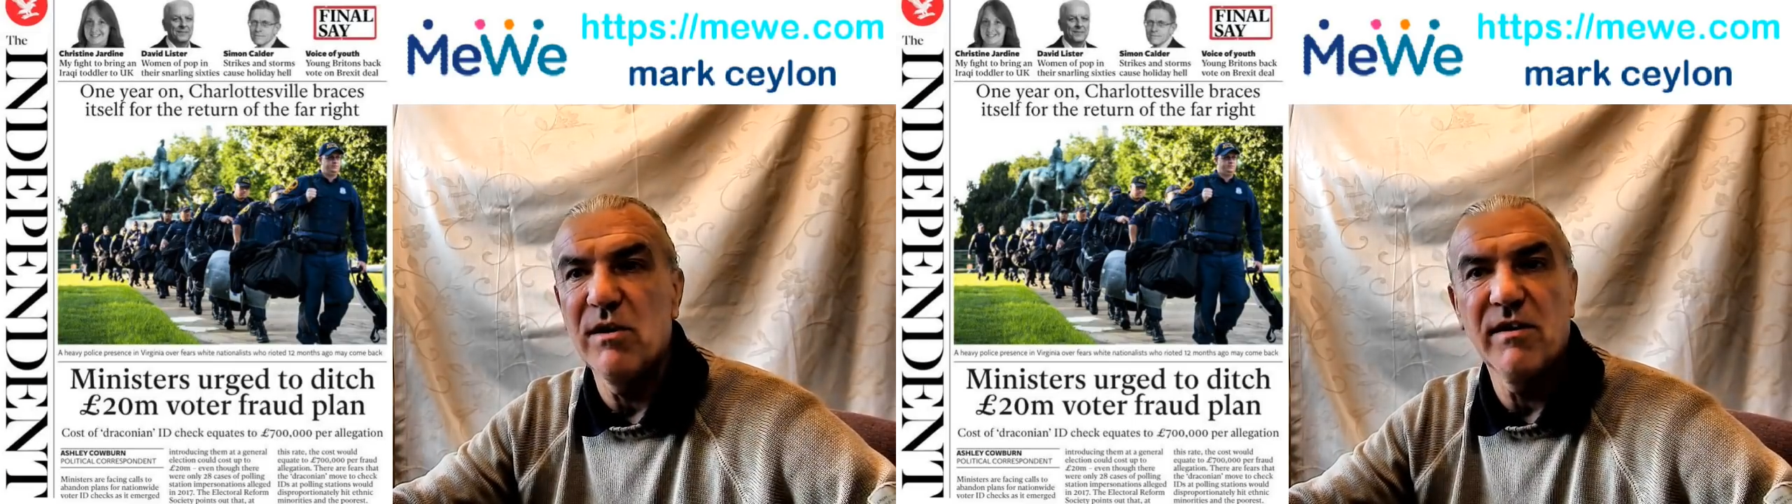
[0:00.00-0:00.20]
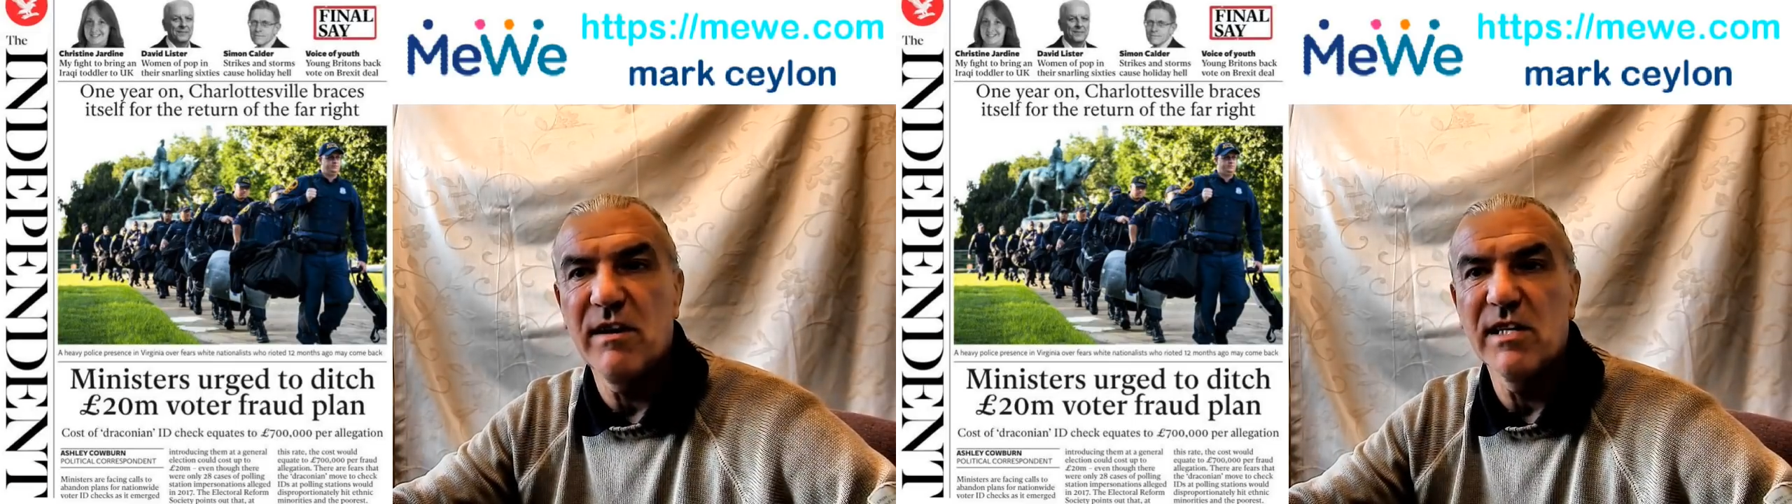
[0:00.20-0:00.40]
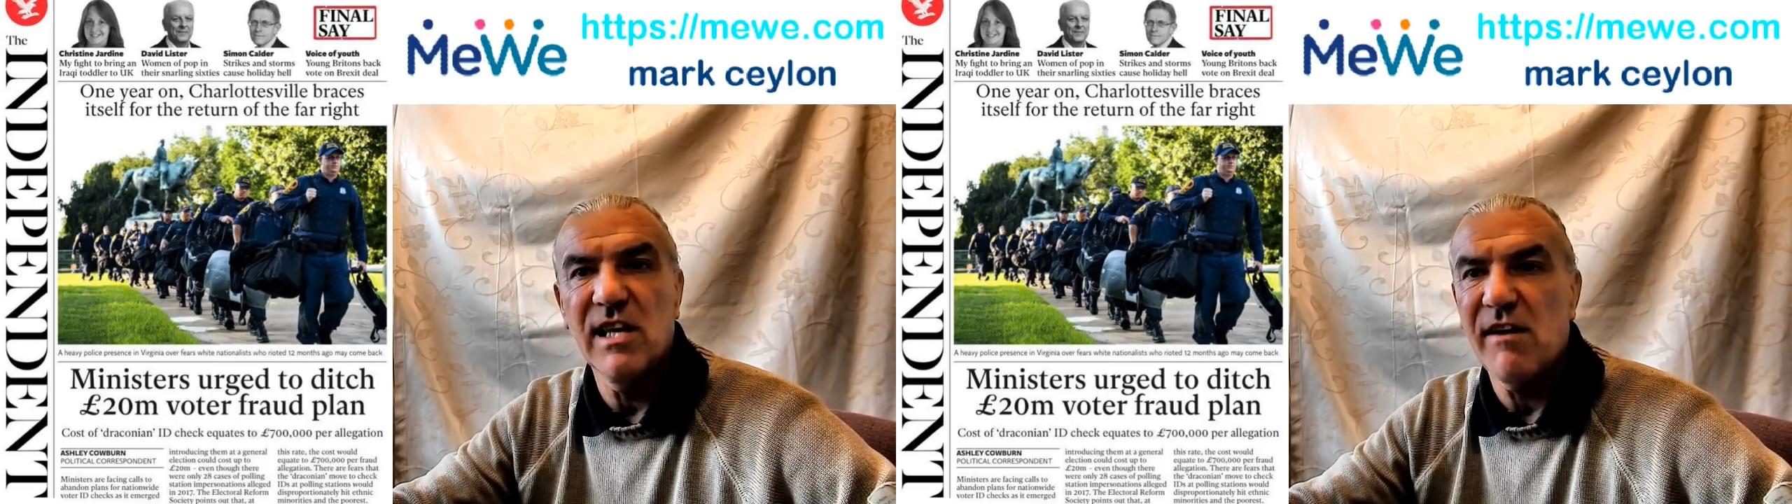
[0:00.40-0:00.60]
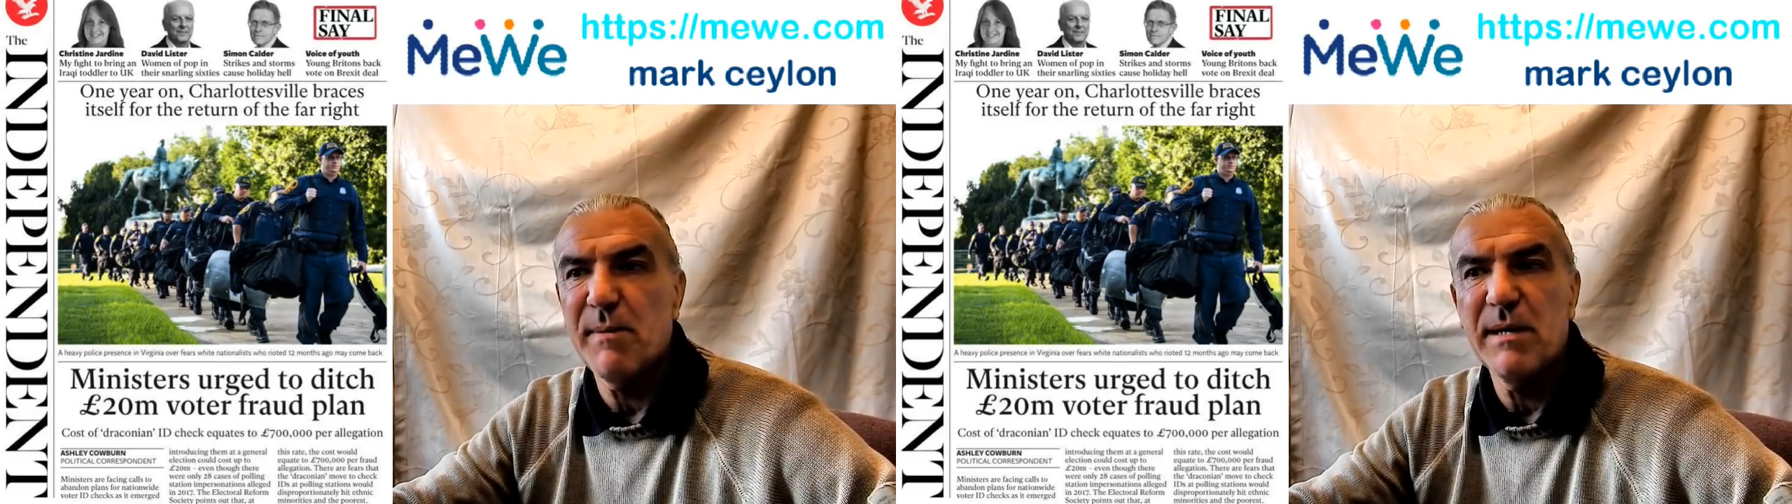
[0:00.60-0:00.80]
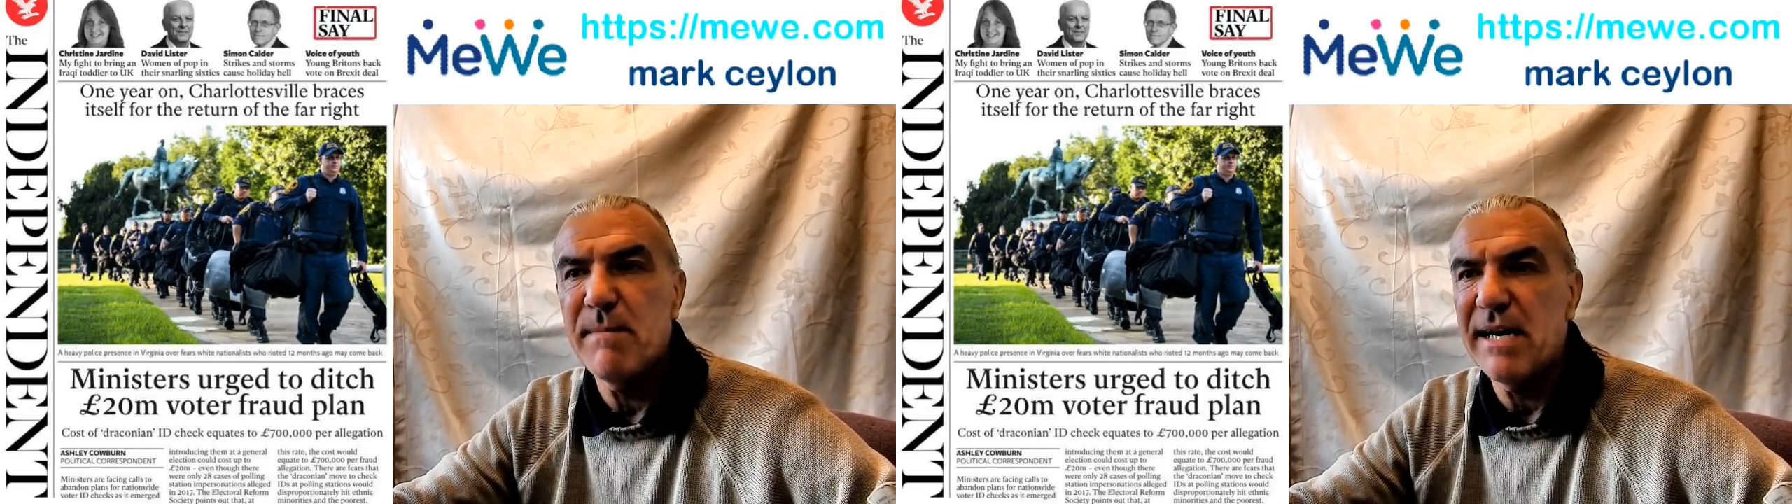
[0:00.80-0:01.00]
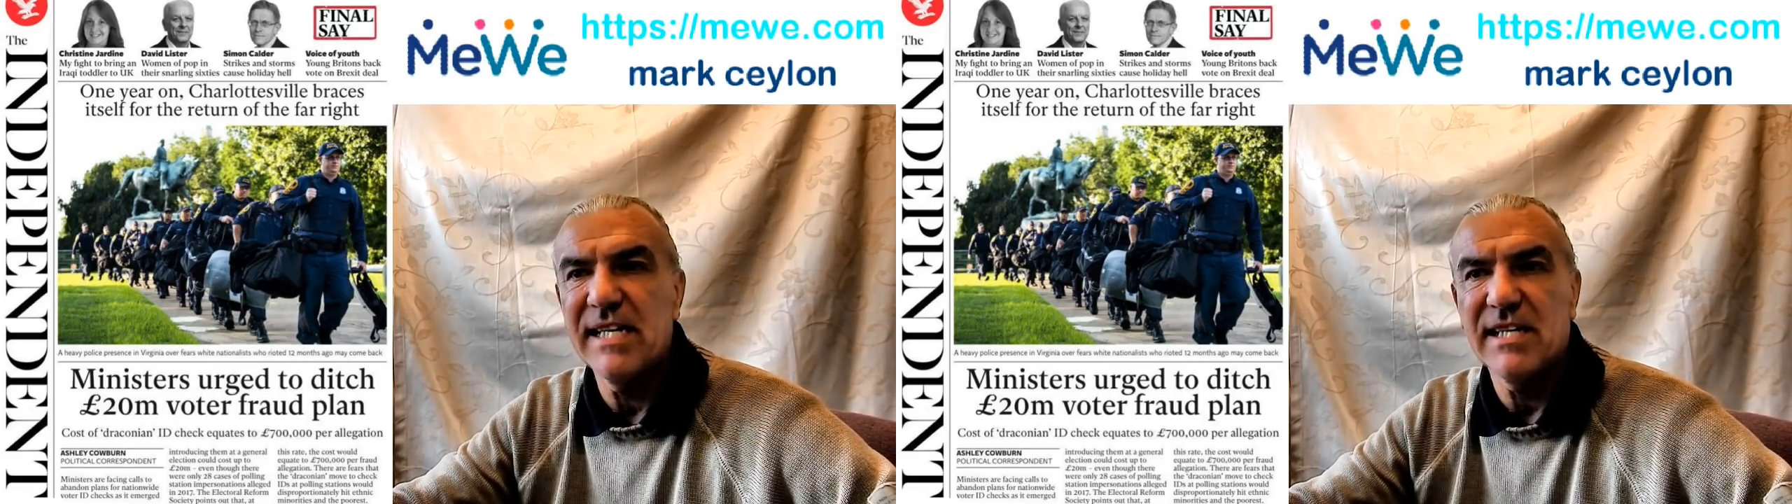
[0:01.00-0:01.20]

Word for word: as they have been many